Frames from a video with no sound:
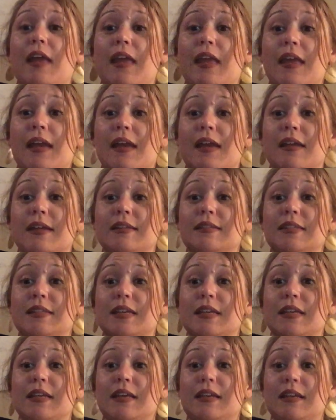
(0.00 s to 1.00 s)
and
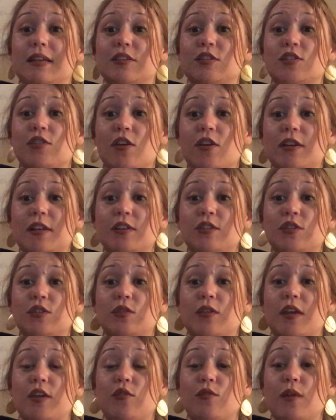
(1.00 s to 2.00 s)
get it started
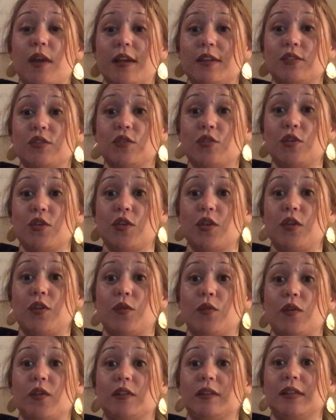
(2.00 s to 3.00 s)
so that you guys
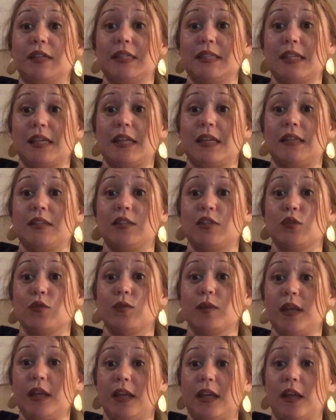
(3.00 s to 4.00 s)
could listen to
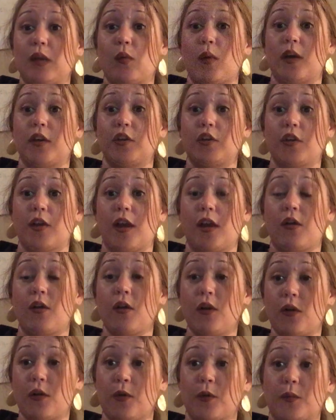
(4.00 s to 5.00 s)
reading while you're at
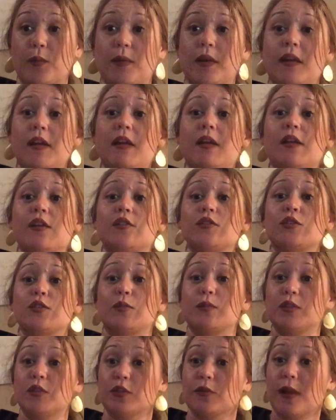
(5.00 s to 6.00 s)
home. So
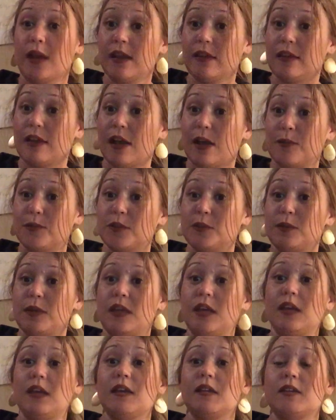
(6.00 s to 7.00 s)
Mr. Riley helped
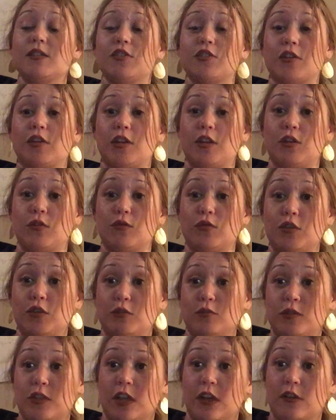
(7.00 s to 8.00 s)
me start a
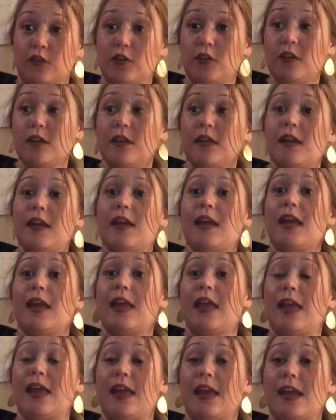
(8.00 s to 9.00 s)
YouTube channel,
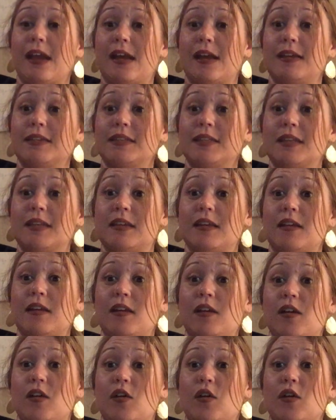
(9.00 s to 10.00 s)
and
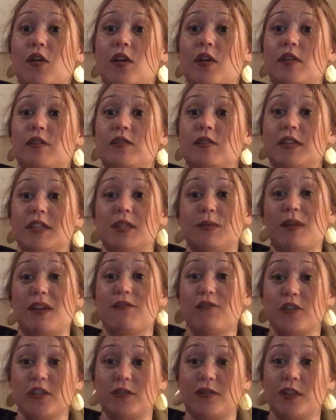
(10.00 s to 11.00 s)
this is my
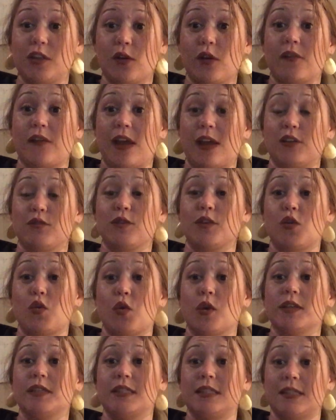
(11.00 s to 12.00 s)
first video I've had to
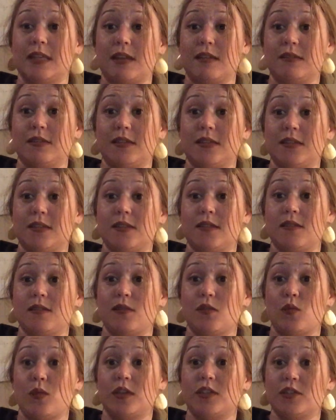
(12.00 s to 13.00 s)
record since
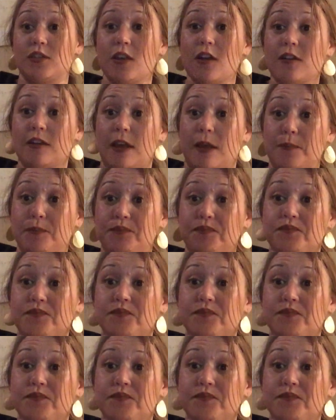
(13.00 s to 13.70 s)
we started.